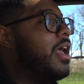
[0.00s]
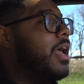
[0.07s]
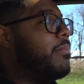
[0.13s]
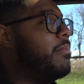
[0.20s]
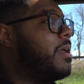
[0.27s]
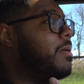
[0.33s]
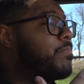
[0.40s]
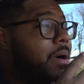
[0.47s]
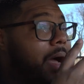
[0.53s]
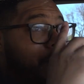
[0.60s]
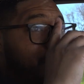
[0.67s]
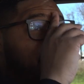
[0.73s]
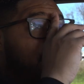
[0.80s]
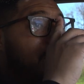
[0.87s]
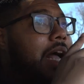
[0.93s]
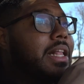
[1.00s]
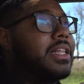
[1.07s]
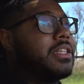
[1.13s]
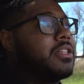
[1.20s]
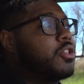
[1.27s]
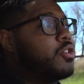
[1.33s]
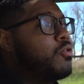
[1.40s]
And in my opinion, I
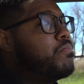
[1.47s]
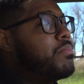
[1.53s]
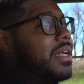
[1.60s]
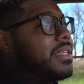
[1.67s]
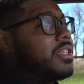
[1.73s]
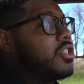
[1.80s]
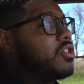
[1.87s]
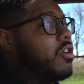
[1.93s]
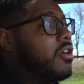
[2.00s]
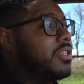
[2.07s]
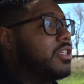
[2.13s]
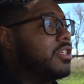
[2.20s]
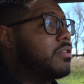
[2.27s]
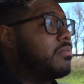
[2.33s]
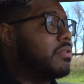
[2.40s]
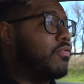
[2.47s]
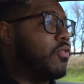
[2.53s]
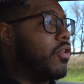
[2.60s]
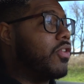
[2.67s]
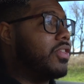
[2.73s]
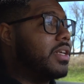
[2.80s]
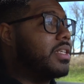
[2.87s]
think the two best exhaust systems
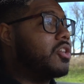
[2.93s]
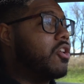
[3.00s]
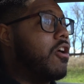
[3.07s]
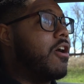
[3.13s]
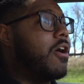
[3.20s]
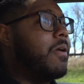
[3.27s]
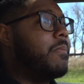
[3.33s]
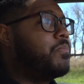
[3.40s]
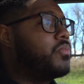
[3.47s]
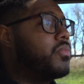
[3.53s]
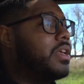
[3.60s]
for this car